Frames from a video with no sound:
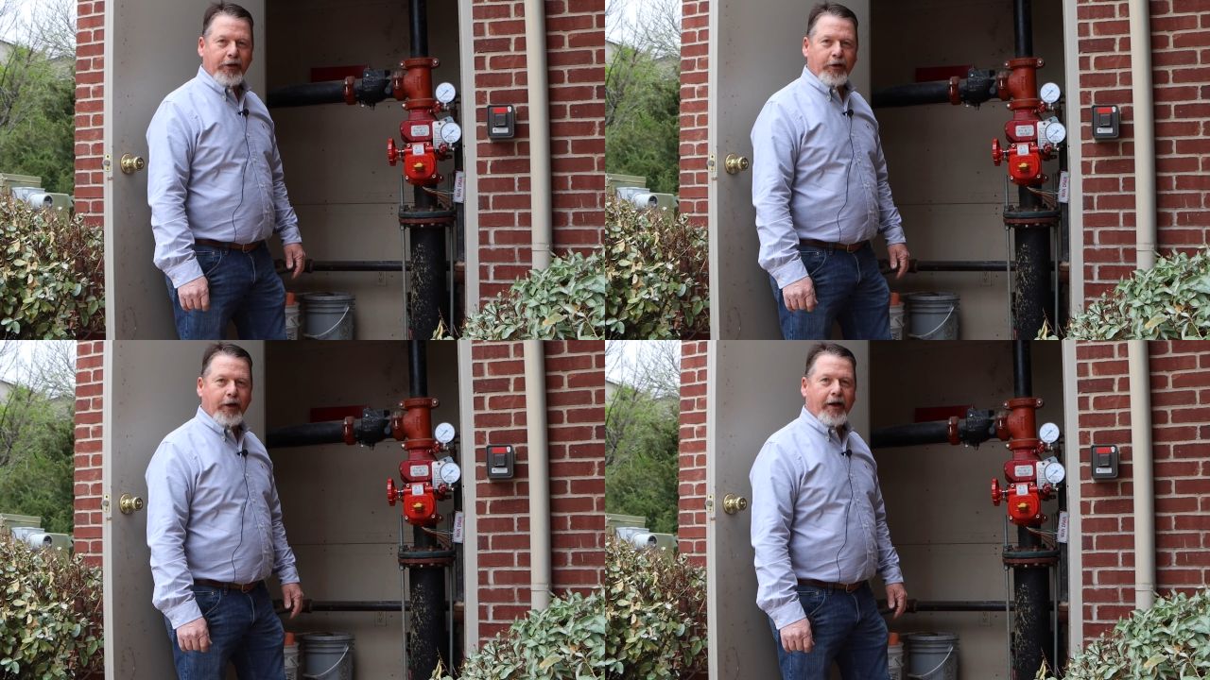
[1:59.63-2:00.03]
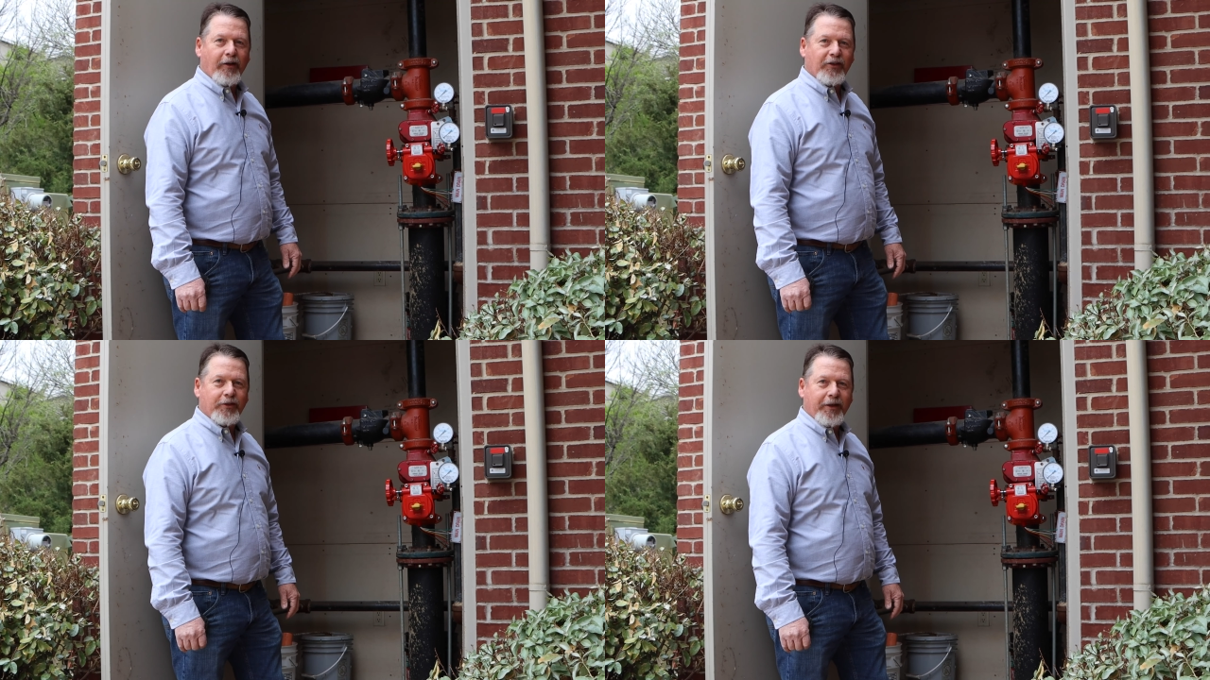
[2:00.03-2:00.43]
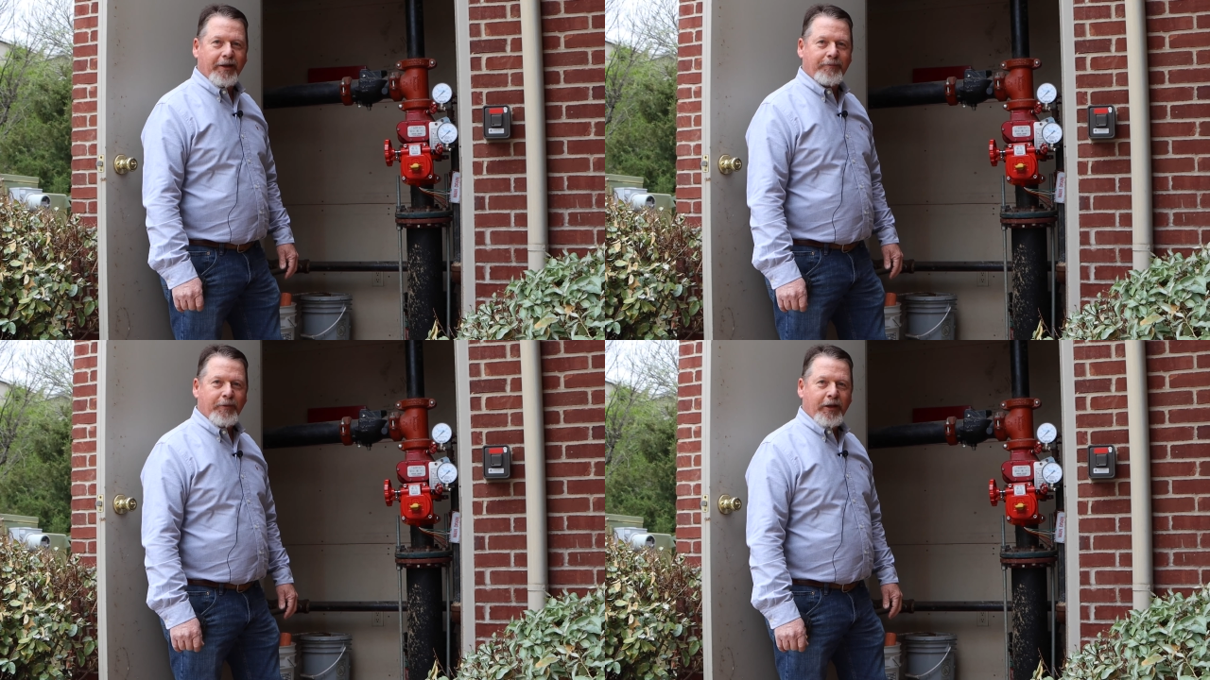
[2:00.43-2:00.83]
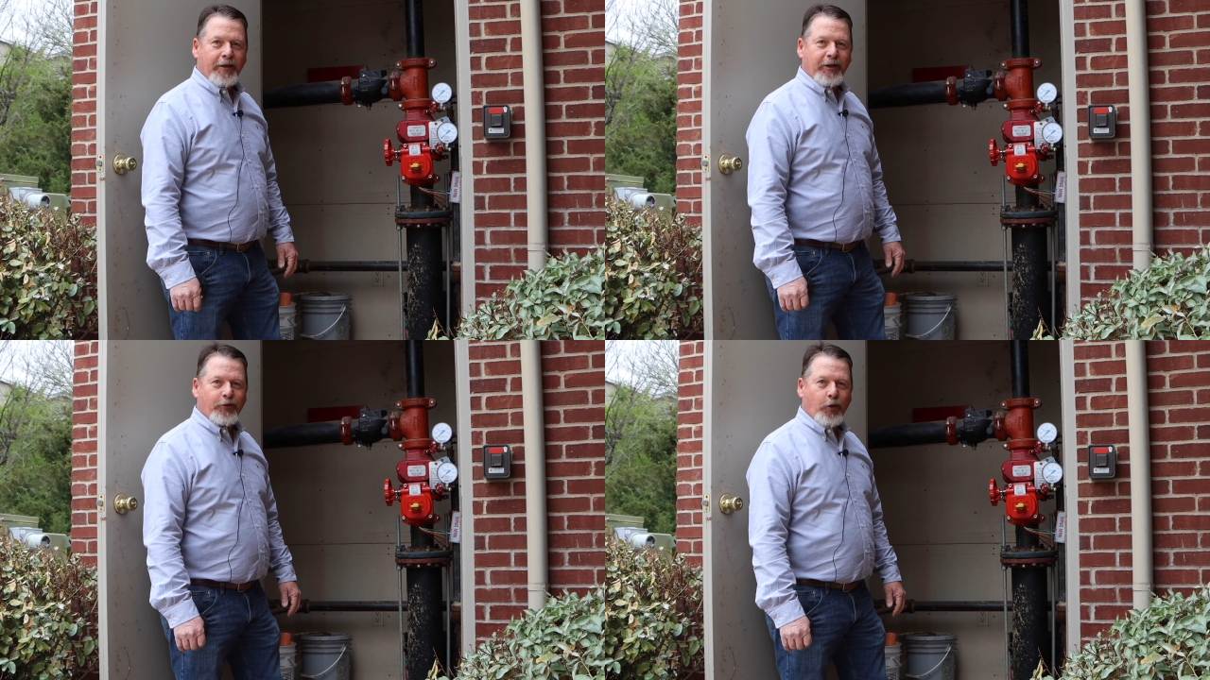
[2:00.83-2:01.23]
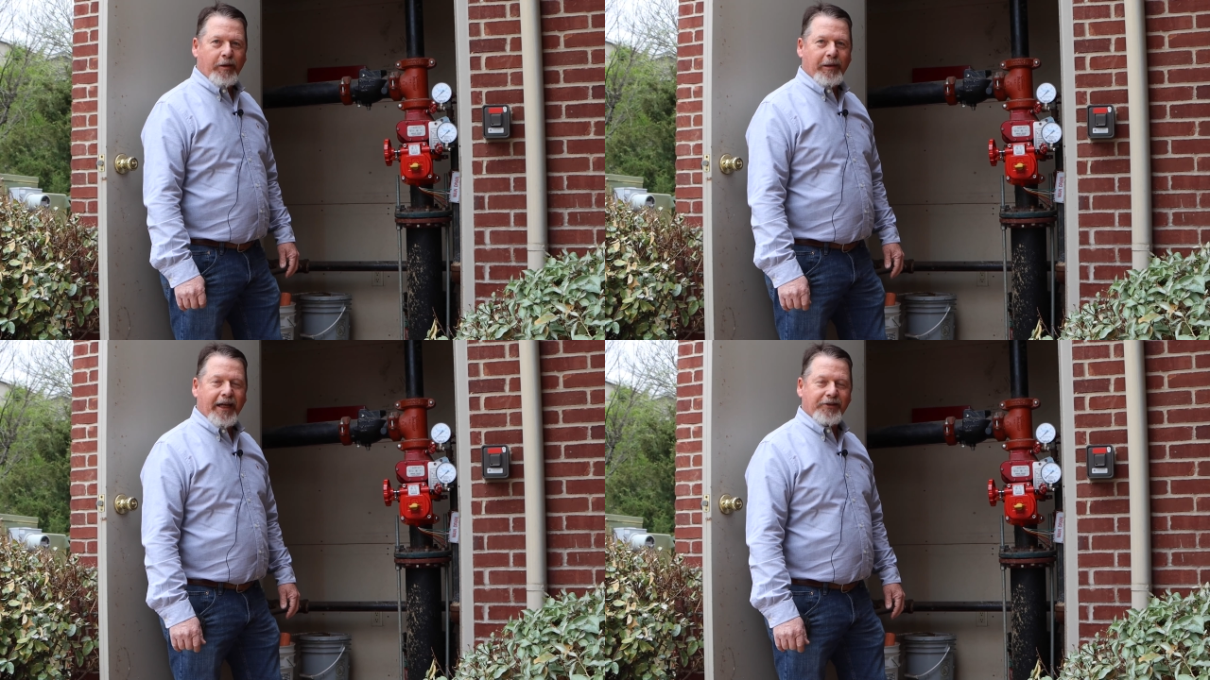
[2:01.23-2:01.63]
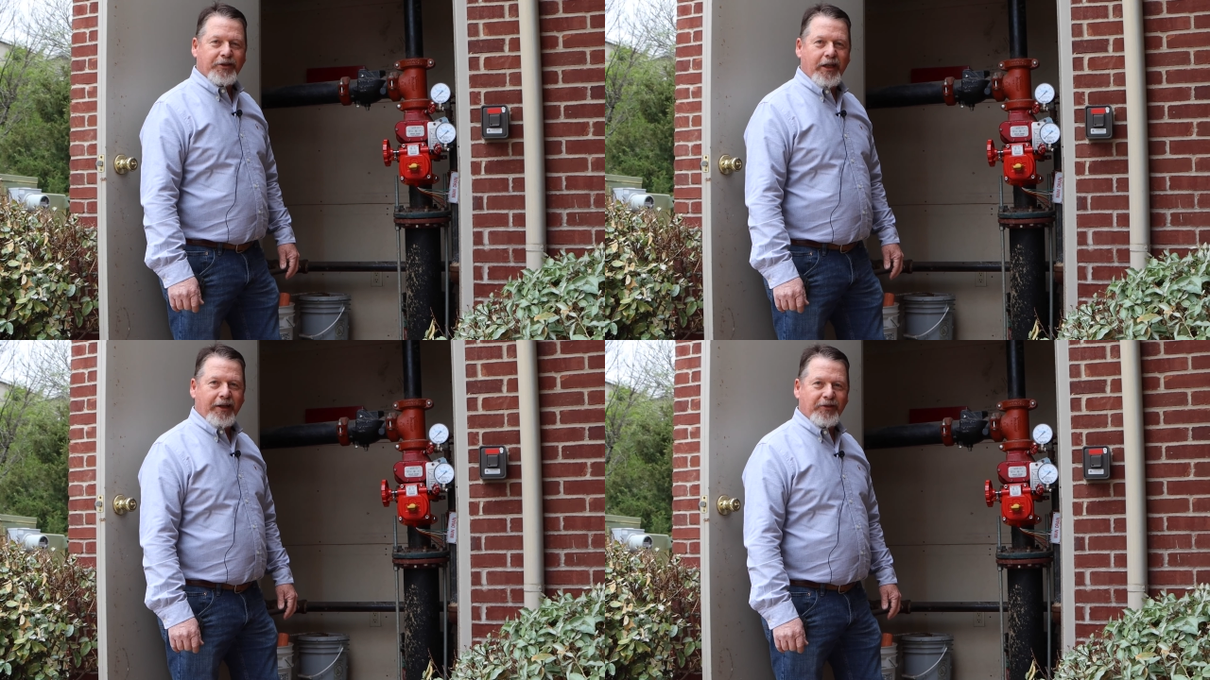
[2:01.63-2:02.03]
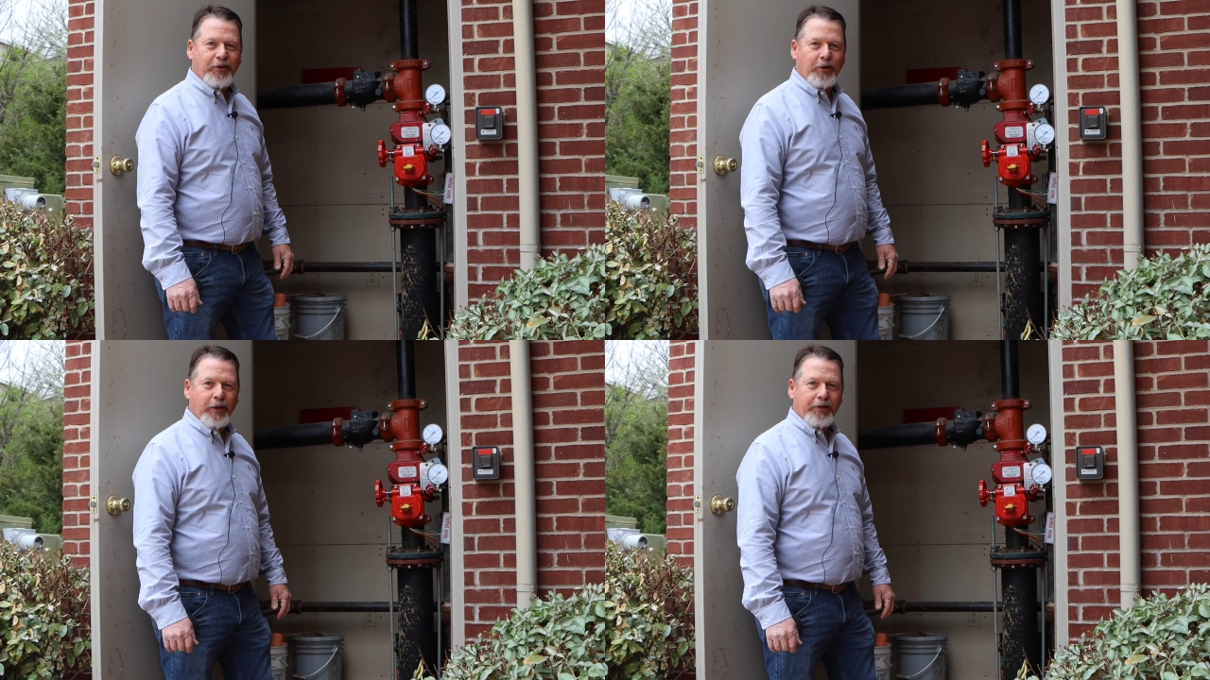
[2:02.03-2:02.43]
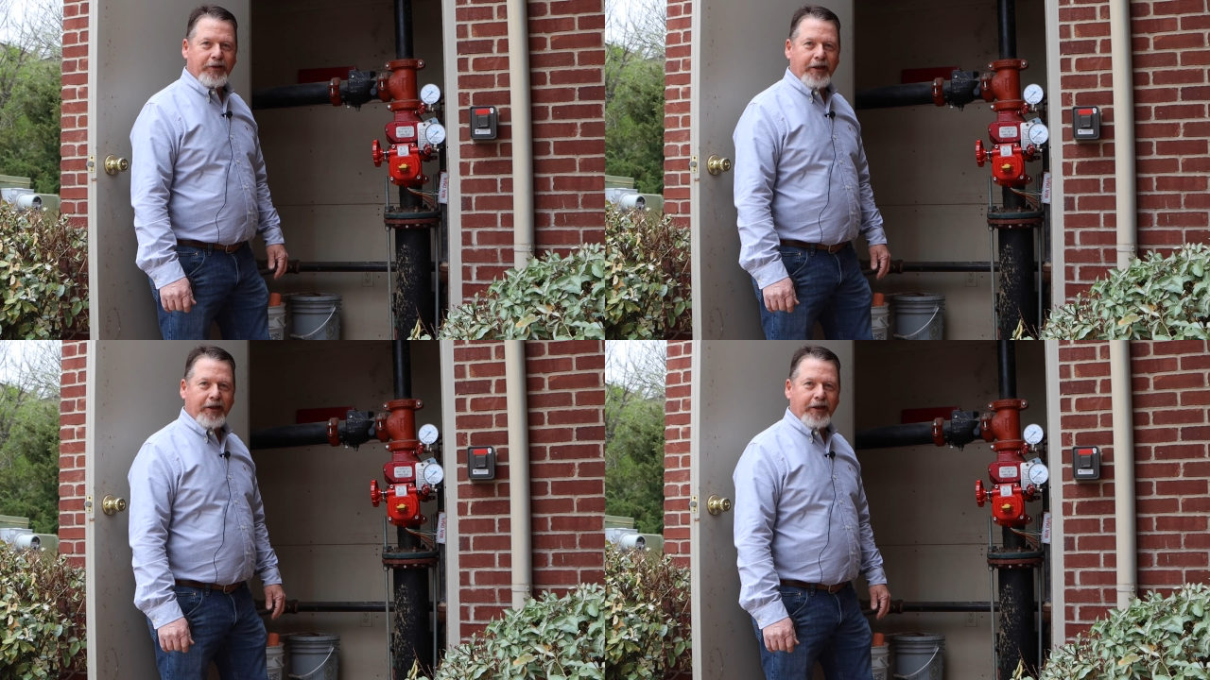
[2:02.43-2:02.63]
your house before anybody has a chance to, to